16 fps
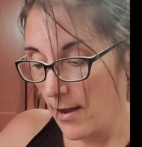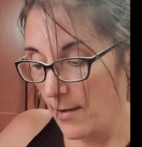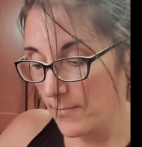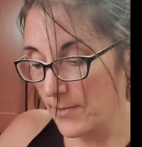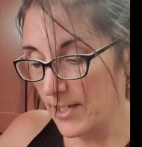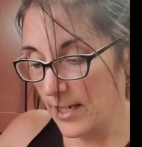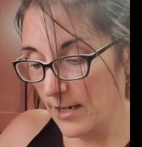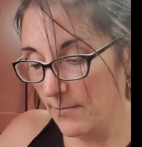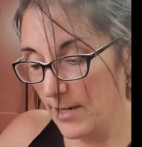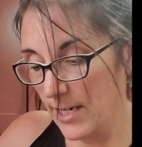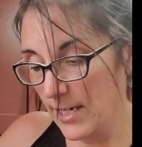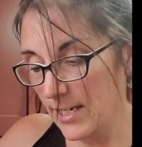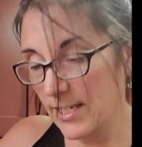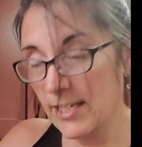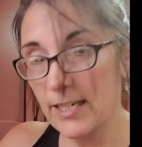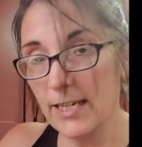Cinnamon
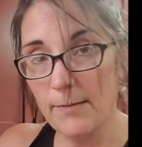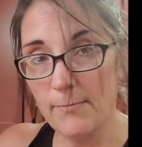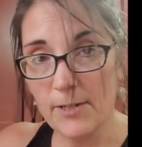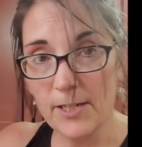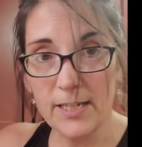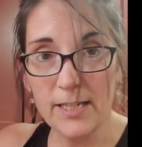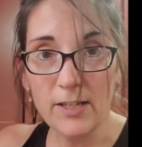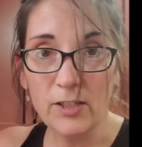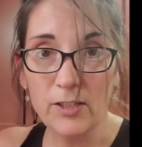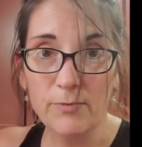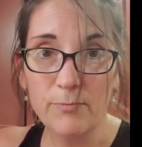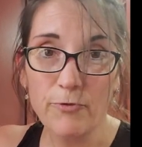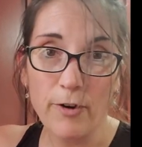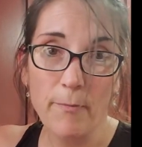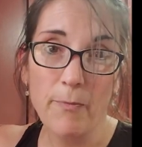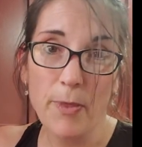is steam distilled
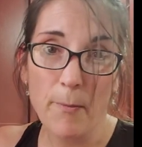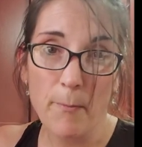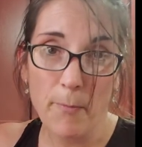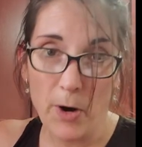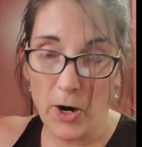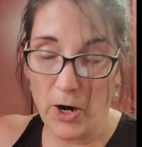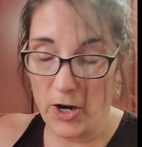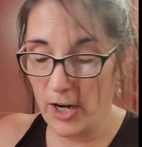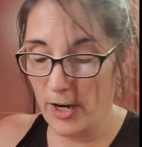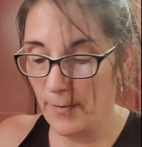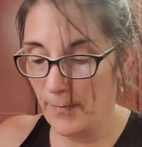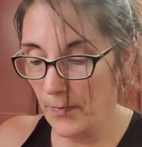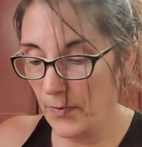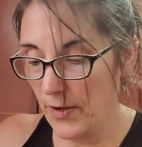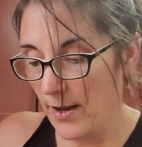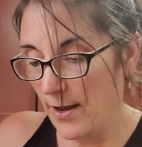from the bark.
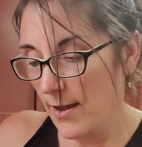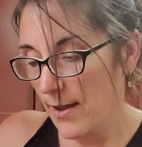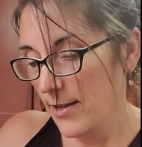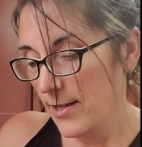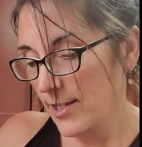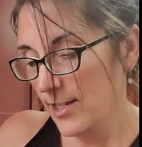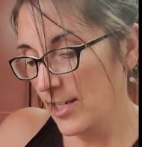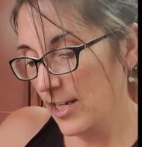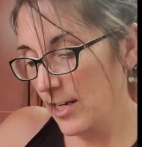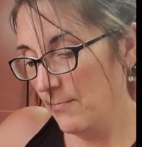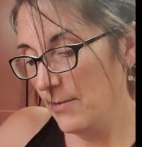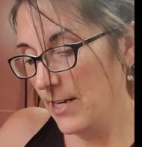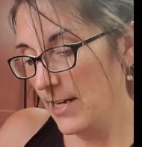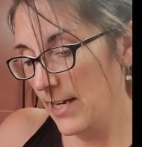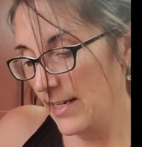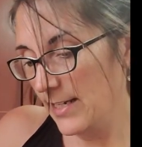
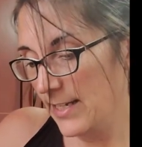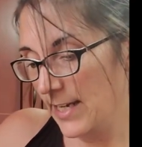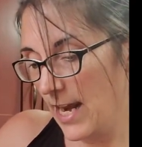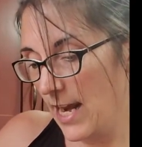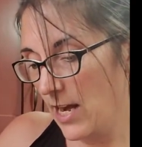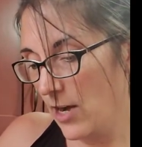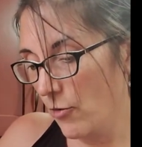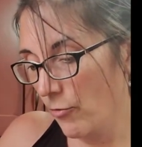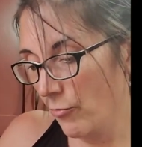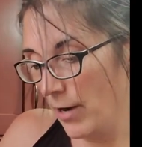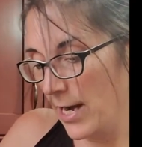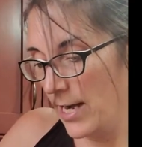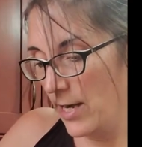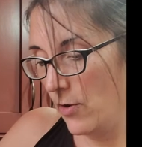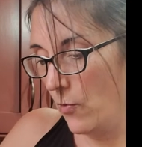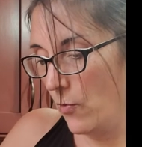Cinnamon is a
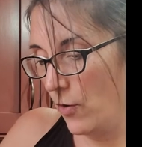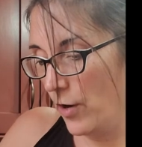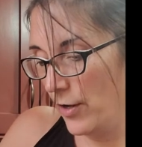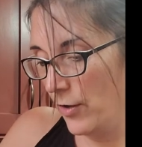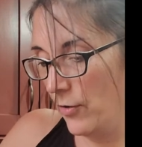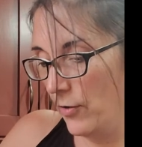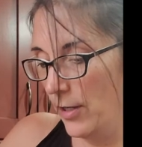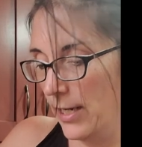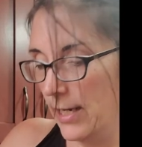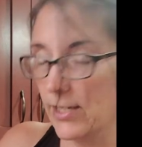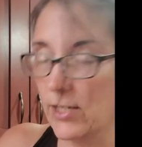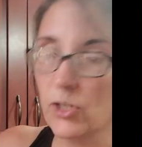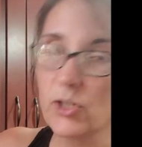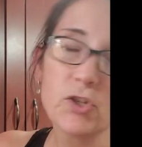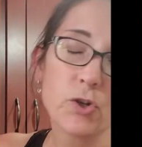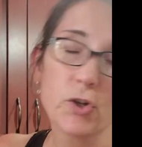great oil. It's
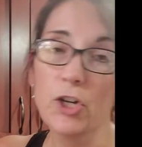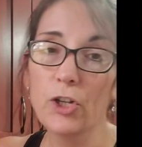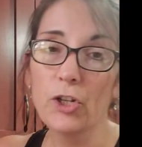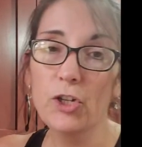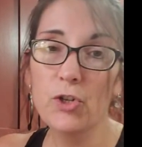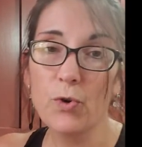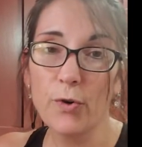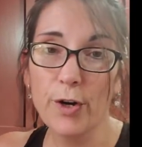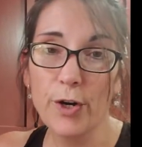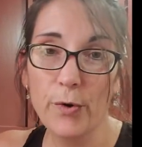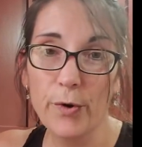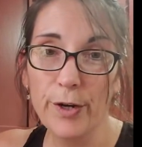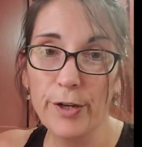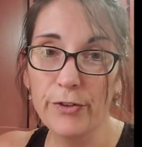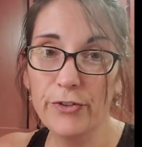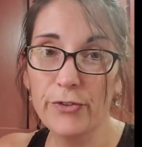a circulatory
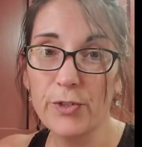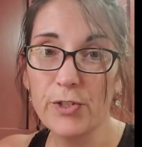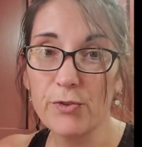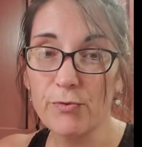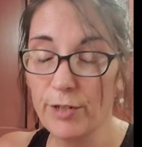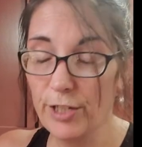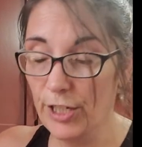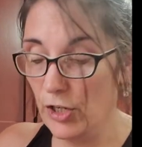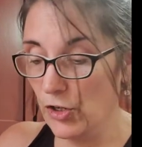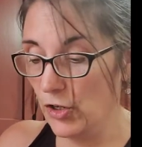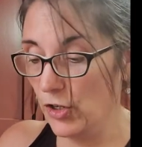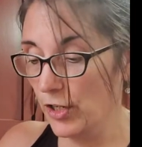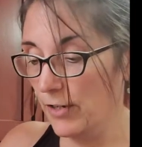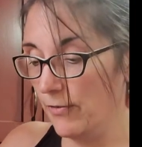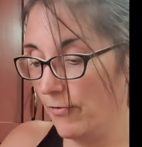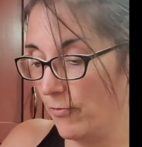oil, so it's really
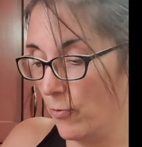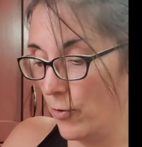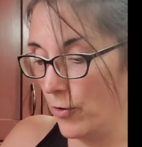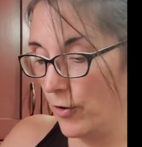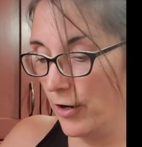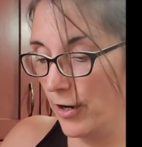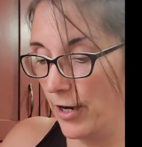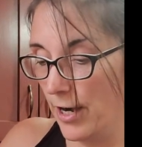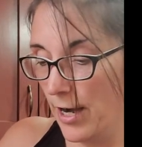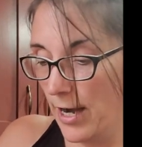good for